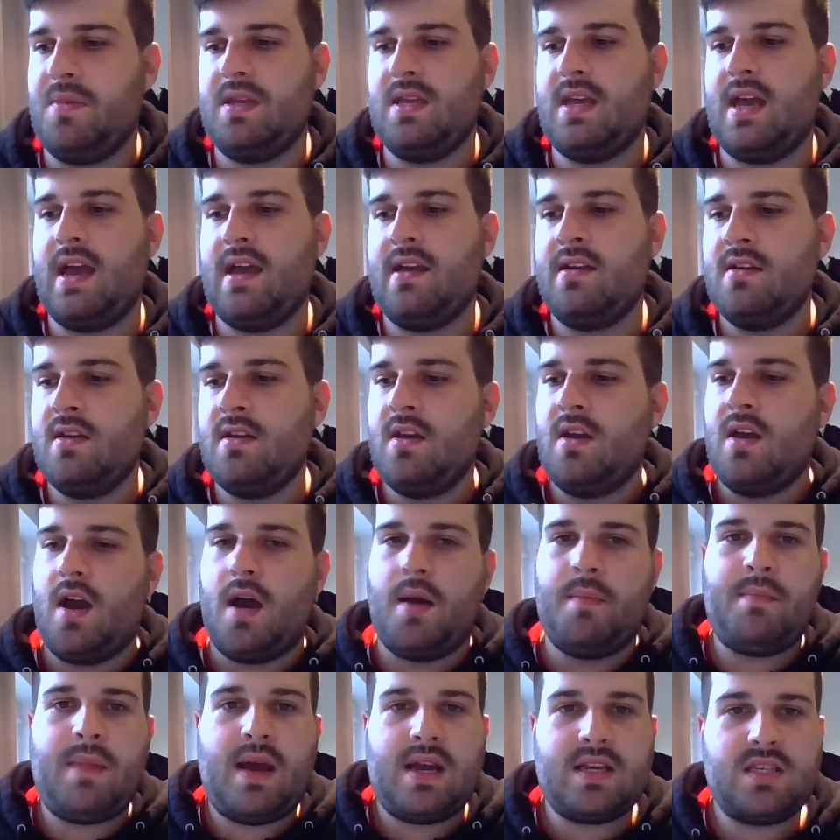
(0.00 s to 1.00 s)
But yeah,
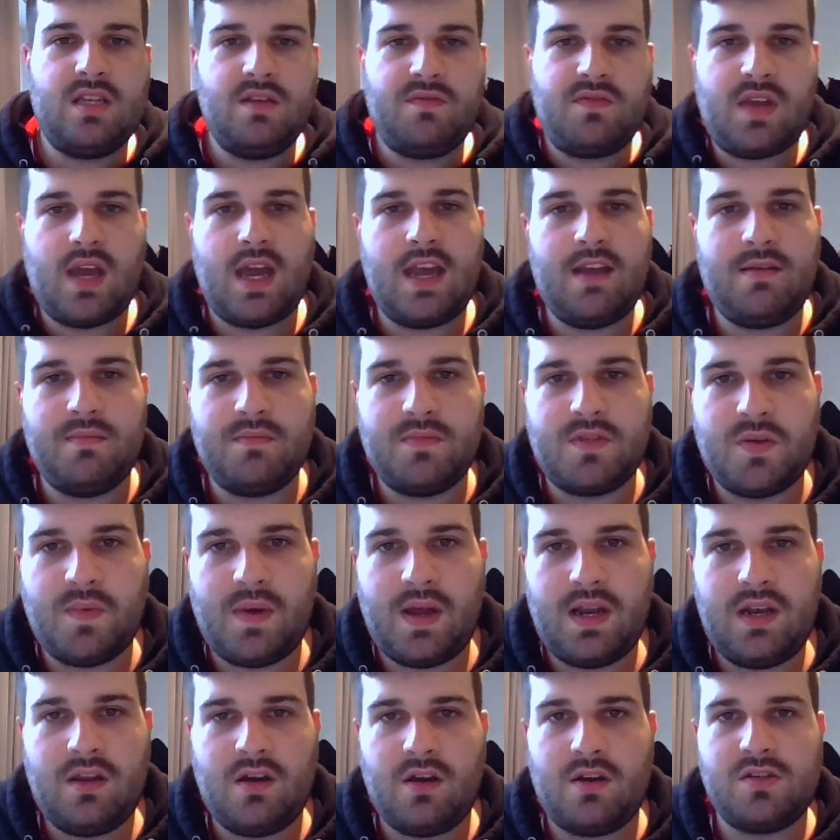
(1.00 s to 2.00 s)
a massive game
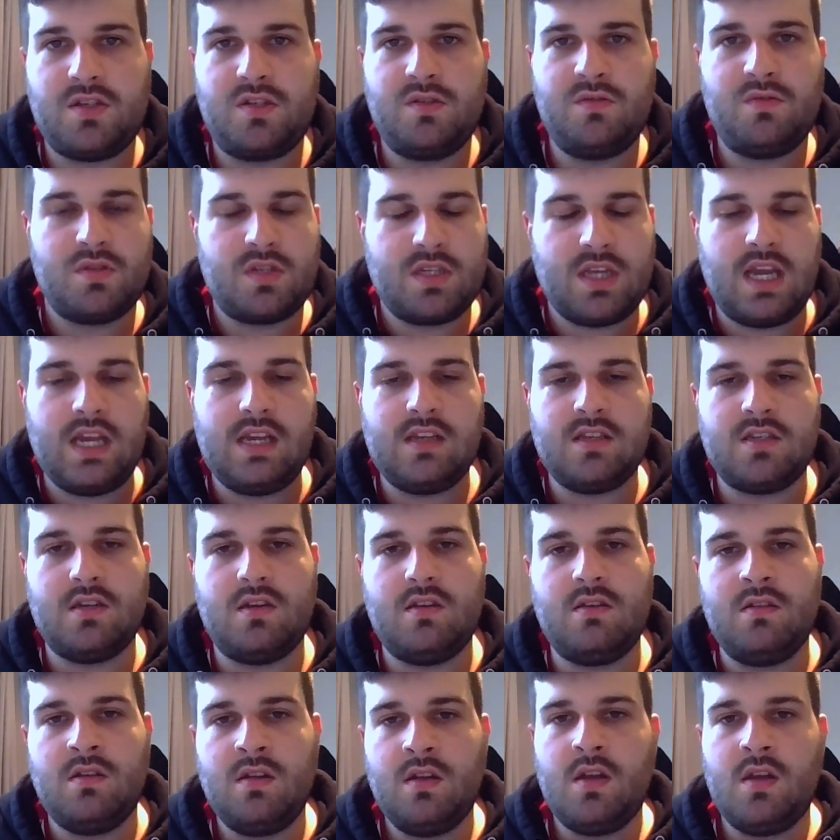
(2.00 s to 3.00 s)
to end Arsenal's
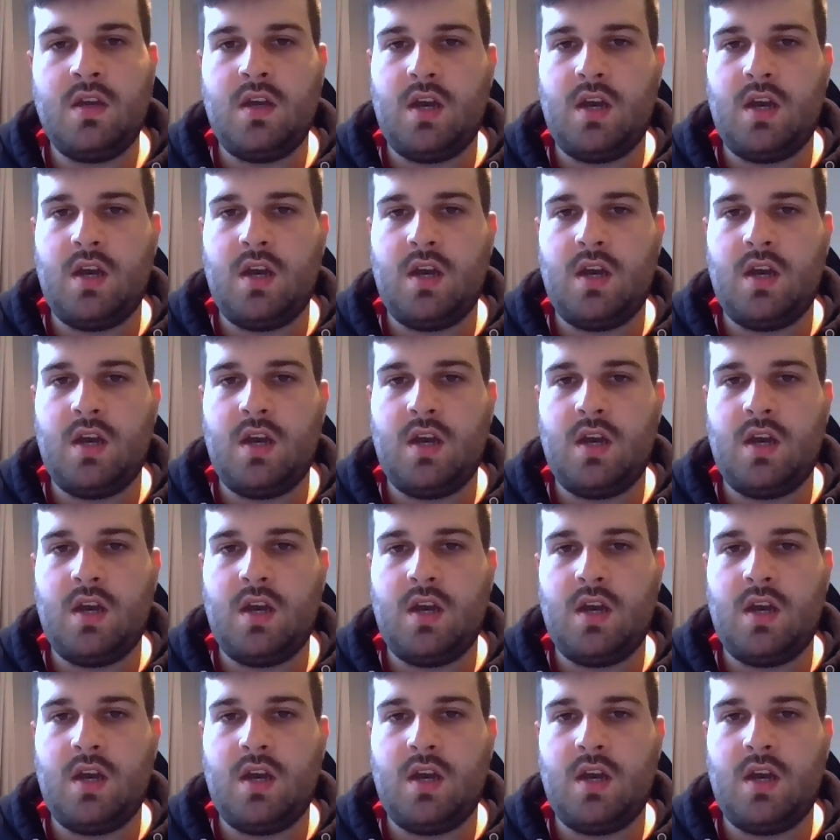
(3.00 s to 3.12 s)
season,